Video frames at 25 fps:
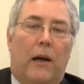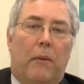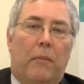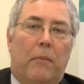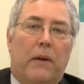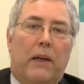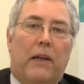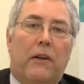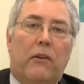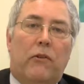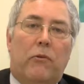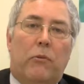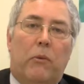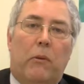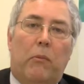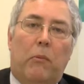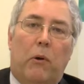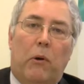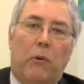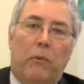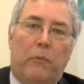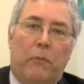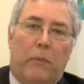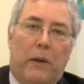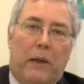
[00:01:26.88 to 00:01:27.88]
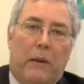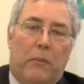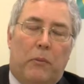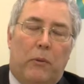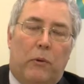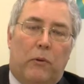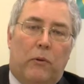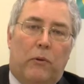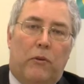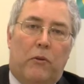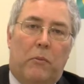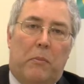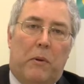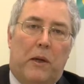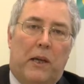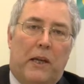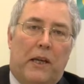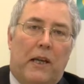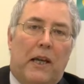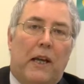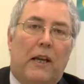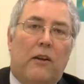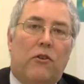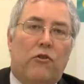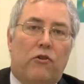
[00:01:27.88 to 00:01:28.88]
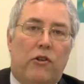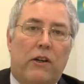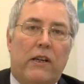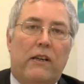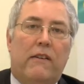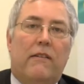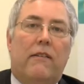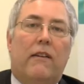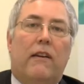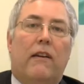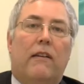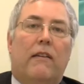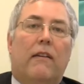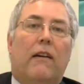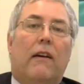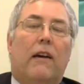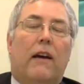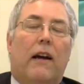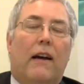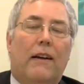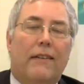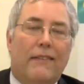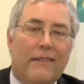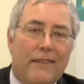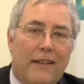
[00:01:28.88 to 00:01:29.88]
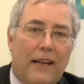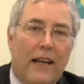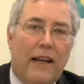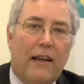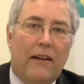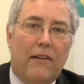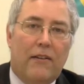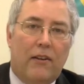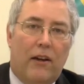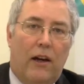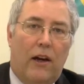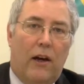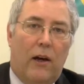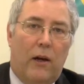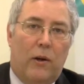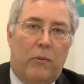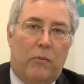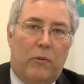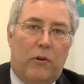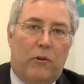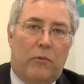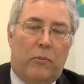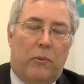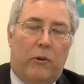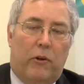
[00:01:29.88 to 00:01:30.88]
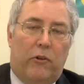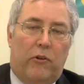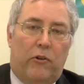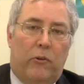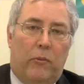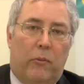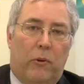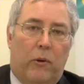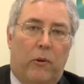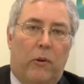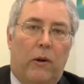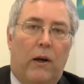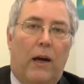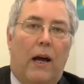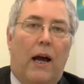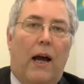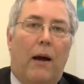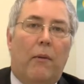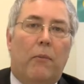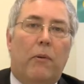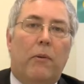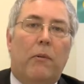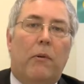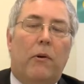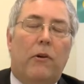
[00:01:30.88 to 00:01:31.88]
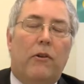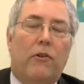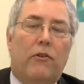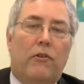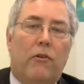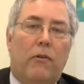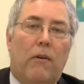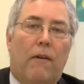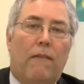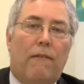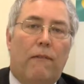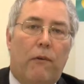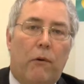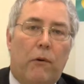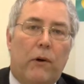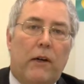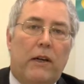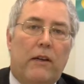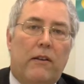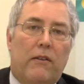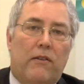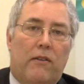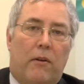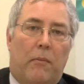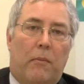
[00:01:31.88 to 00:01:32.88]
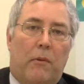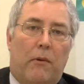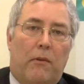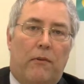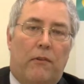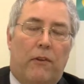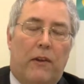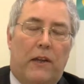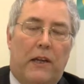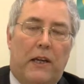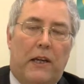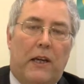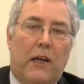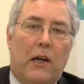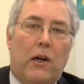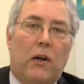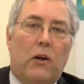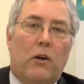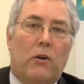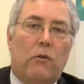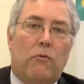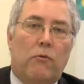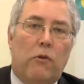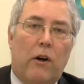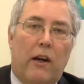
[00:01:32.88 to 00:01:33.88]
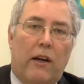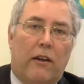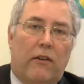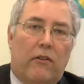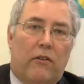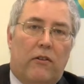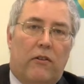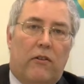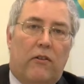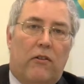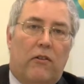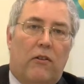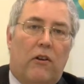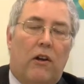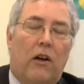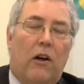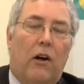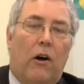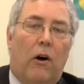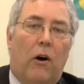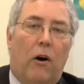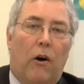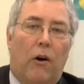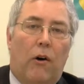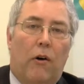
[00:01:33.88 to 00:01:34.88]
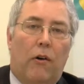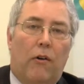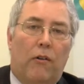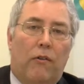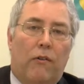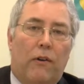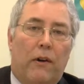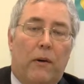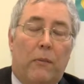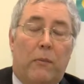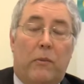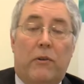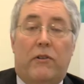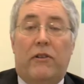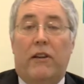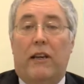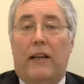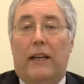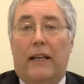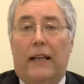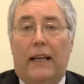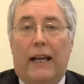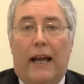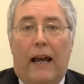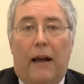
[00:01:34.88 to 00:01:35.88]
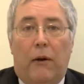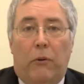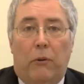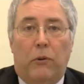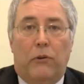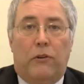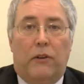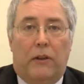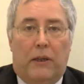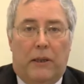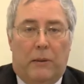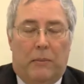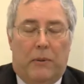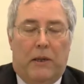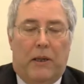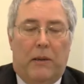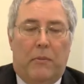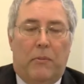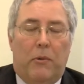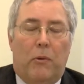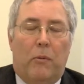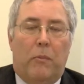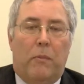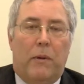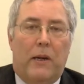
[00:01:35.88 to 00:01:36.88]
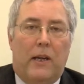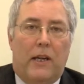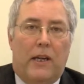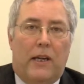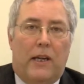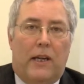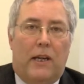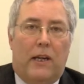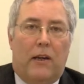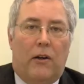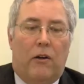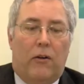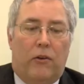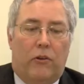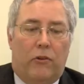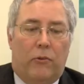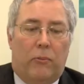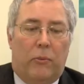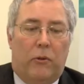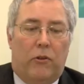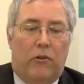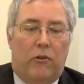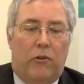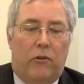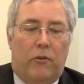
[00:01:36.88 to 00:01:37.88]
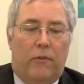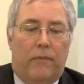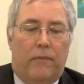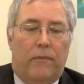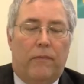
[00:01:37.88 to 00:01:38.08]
because we want people to be treated as near to home as possible, and we want to avoid some of the risks of particularly elderly people being in hospital.